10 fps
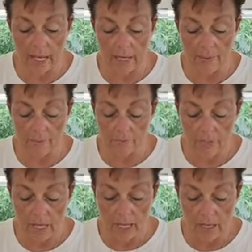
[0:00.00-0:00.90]
Um,
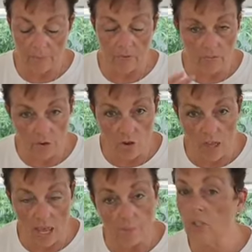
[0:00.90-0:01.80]
I prefer that,